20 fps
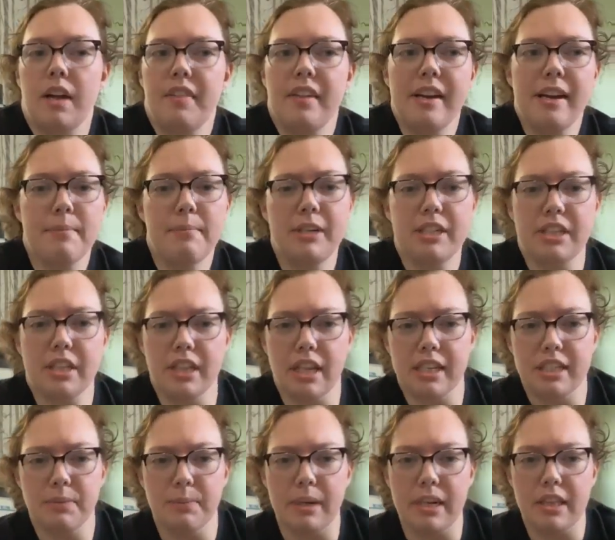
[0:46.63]
I think I mentioned
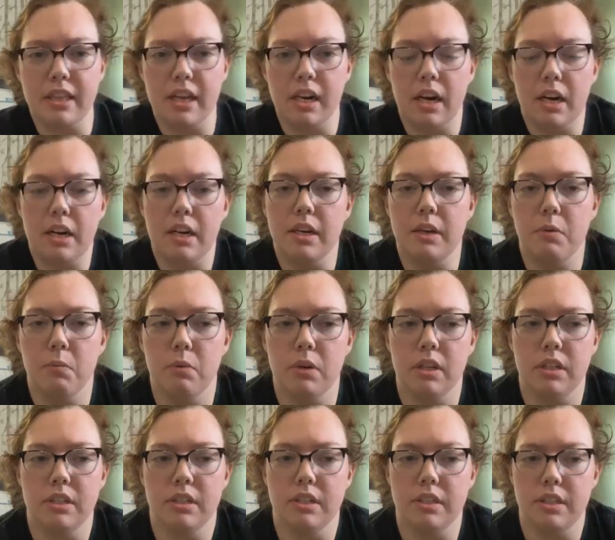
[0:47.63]
last week that I
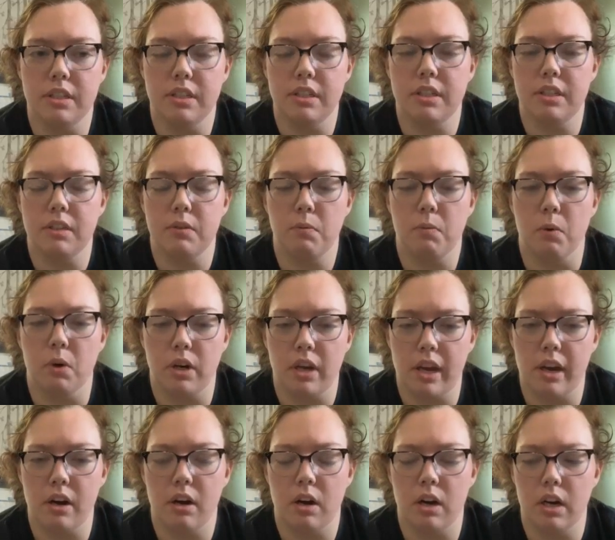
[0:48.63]
was
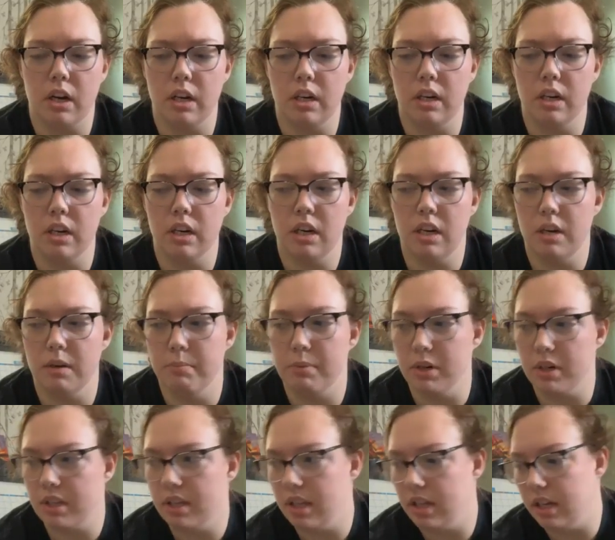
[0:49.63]
working on a
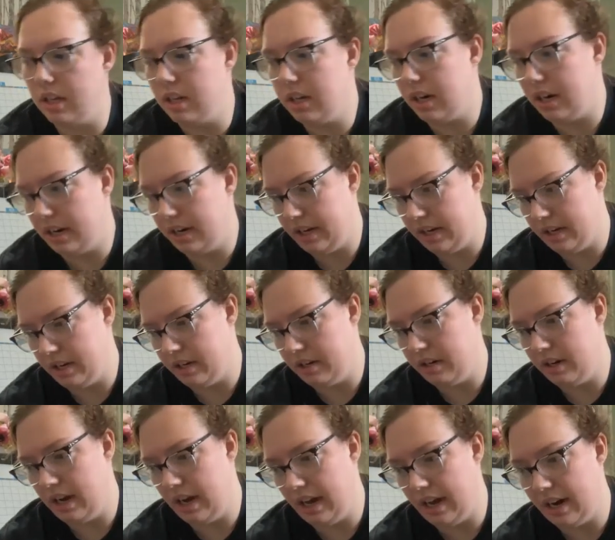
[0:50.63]
book that I had
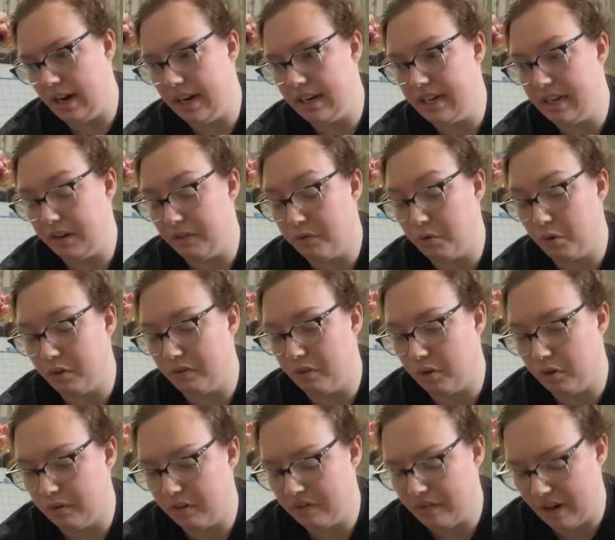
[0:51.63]
had an idea for
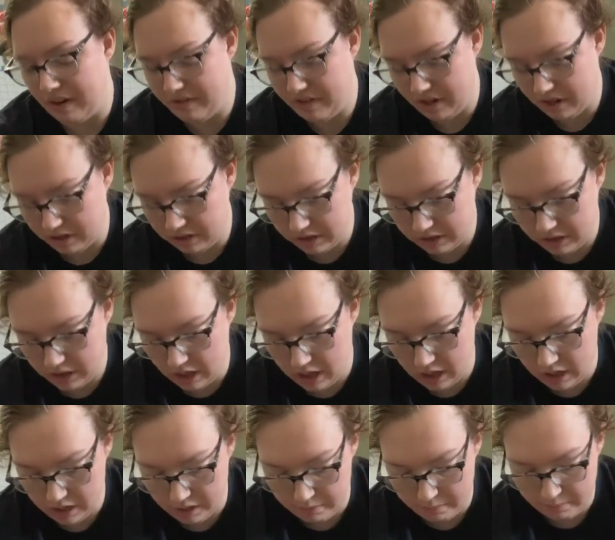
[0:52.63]
for over five years.
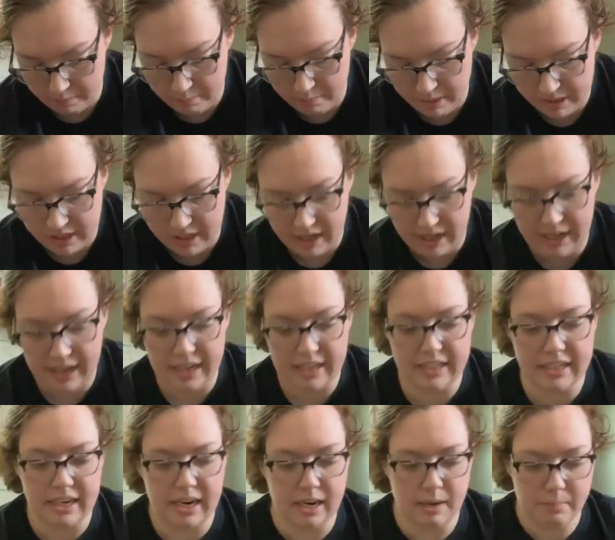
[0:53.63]
Um, but then I
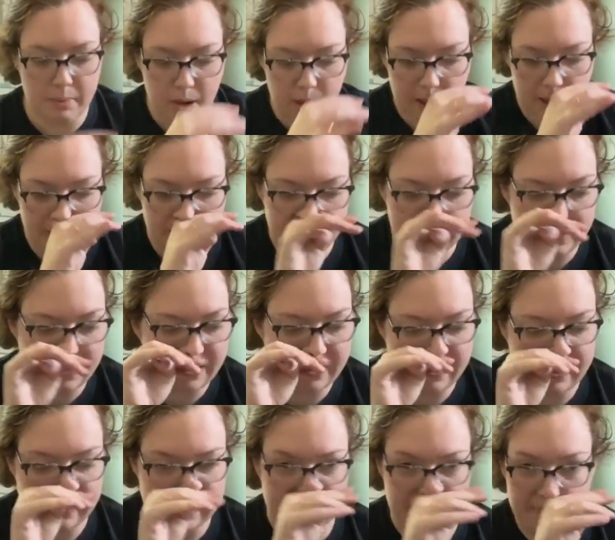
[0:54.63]
had to kind of
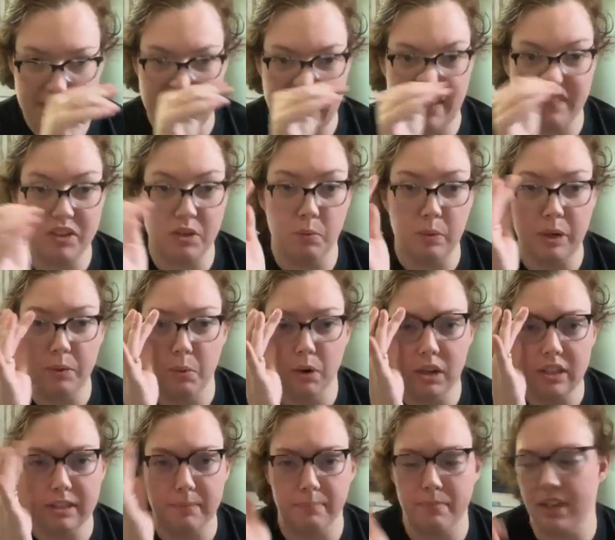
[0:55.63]
pause because I'm going to have to
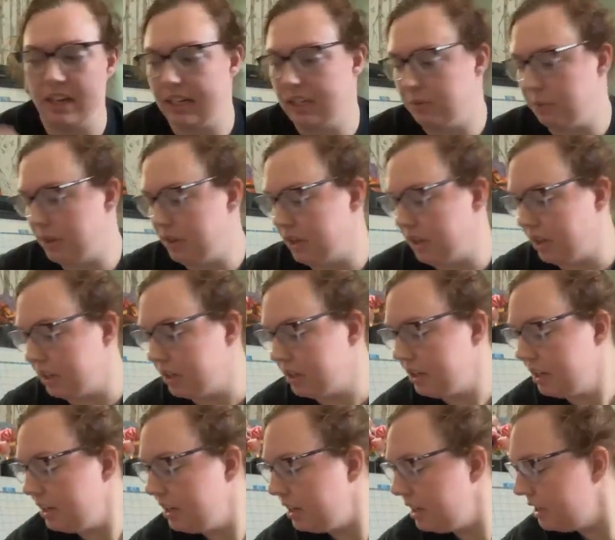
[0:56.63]
rework some things with
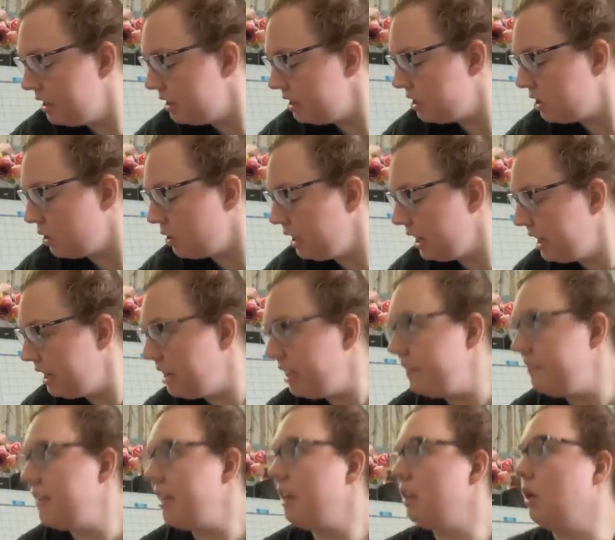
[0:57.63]
it. Sterling,
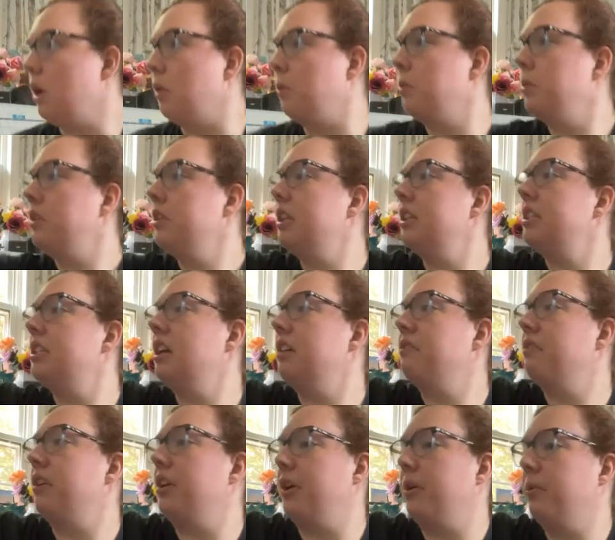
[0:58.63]
leave that alone. That's
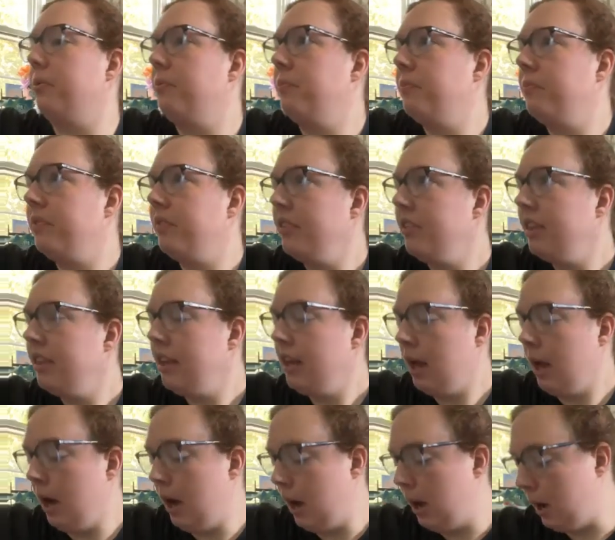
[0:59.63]
not for you.
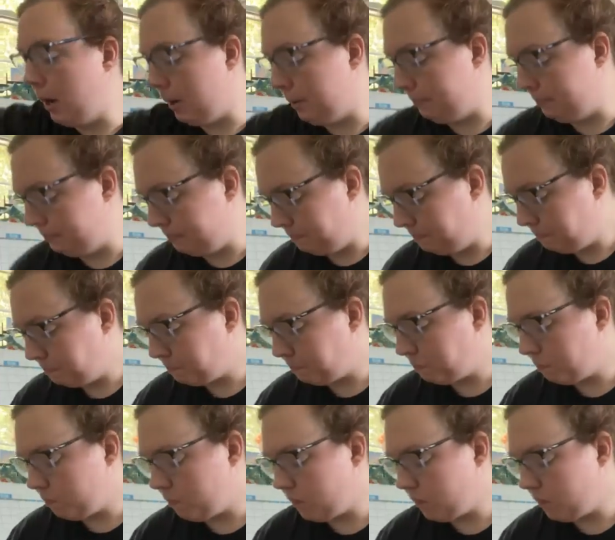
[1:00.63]
Um,